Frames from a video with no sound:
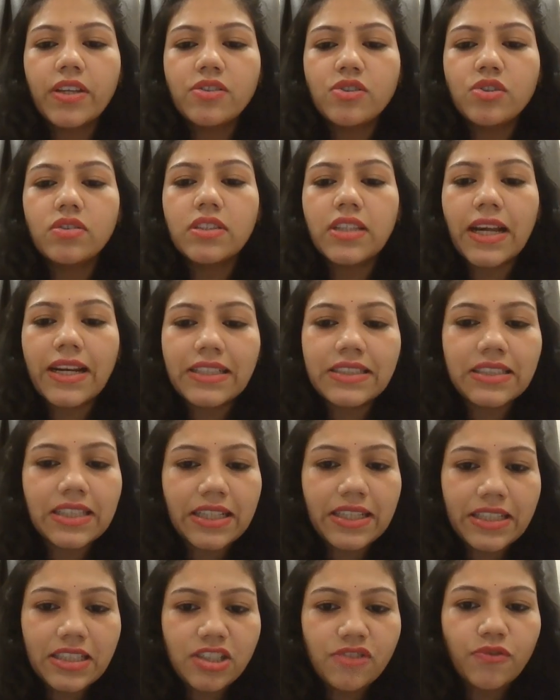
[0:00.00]
Okay, so that's
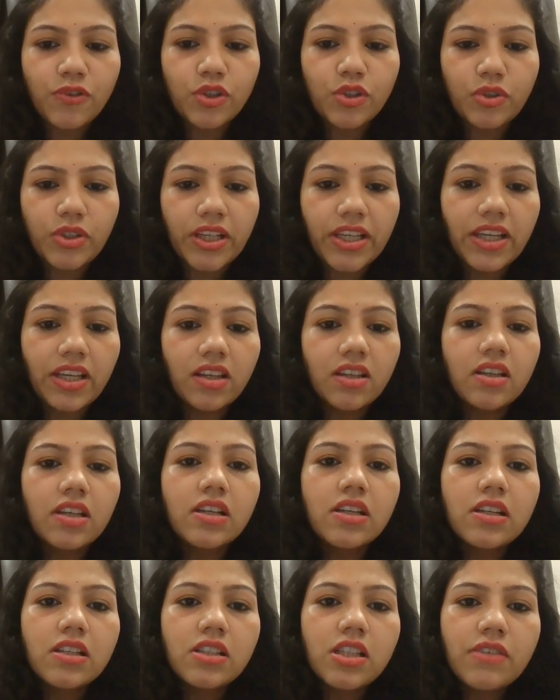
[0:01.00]
it for today.
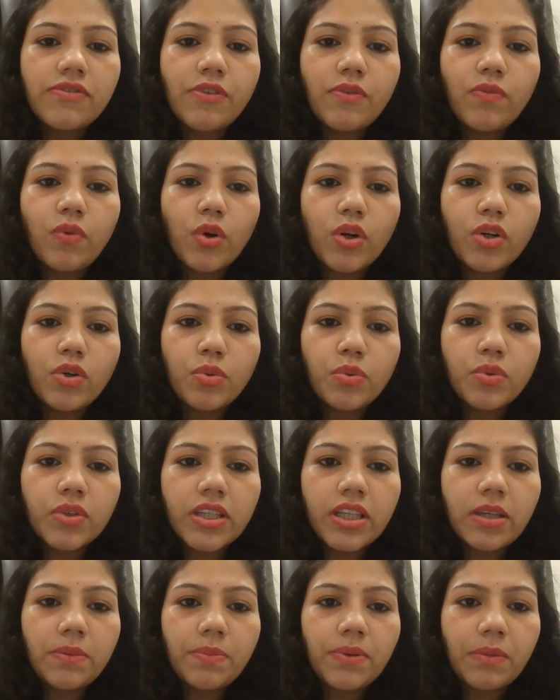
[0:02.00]
If you want to
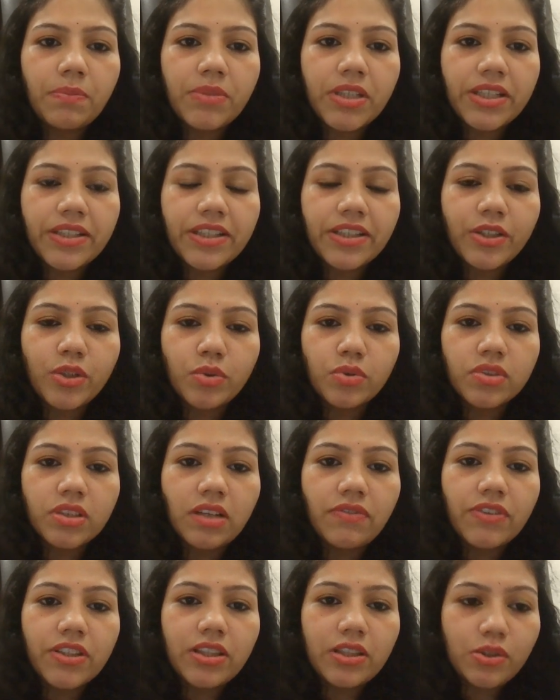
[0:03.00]
keep updated
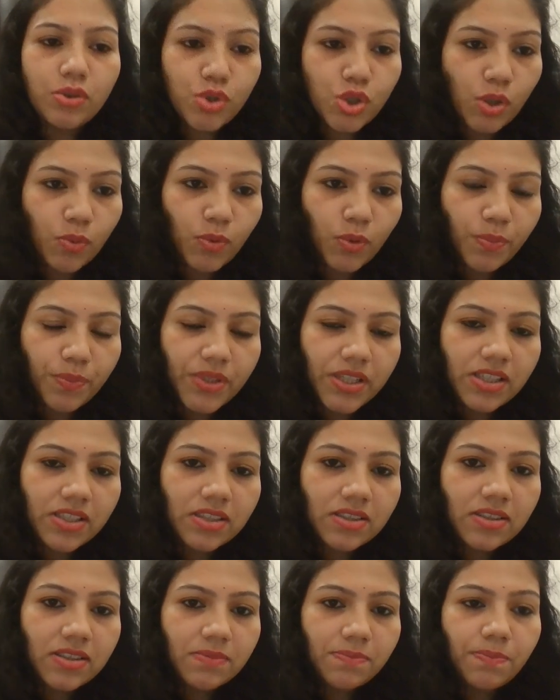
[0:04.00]
yourself with new job
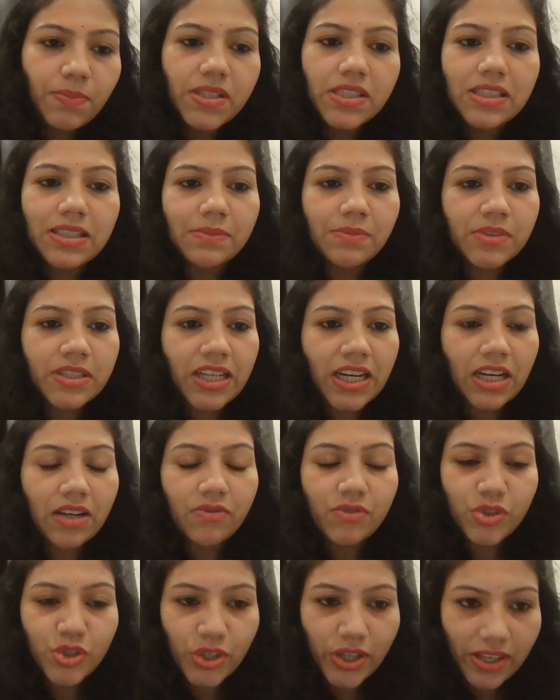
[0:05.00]
openings, please subscribe to
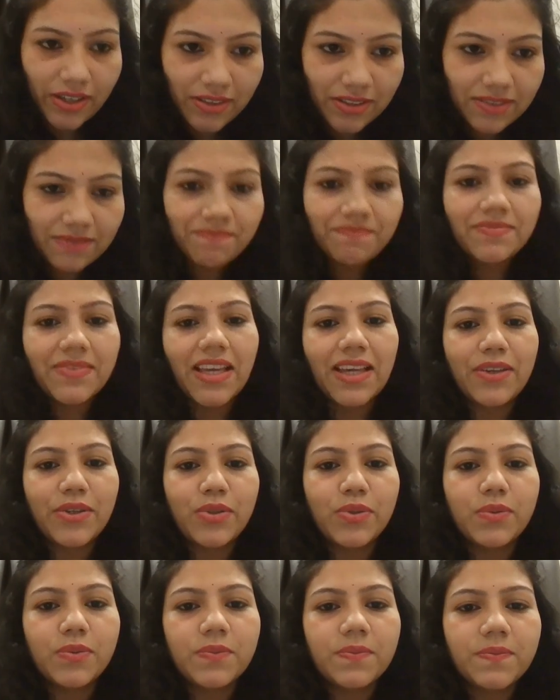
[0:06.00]
our channel.
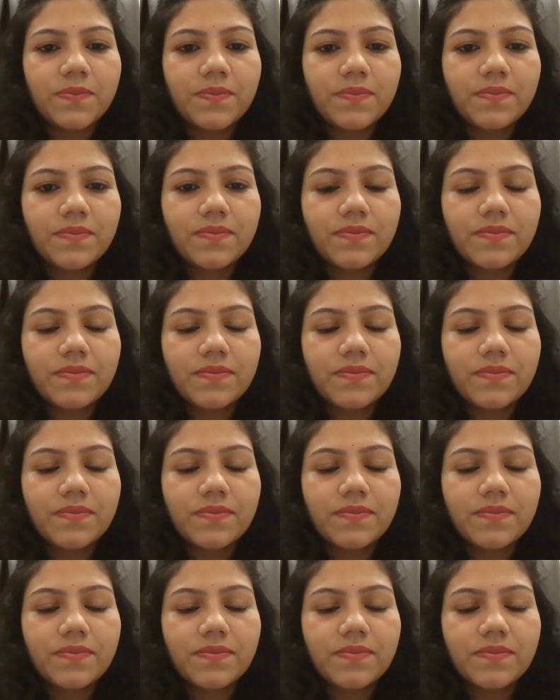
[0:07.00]
Thank you.